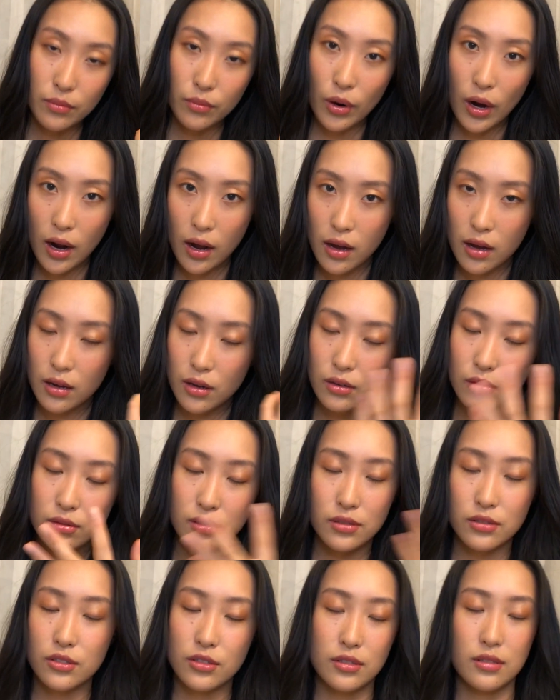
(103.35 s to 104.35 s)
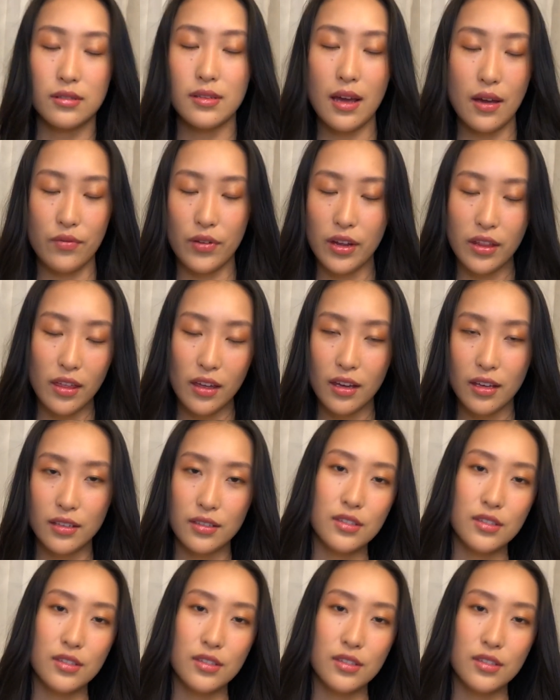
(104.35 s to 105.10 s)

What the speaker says: brows, just everything.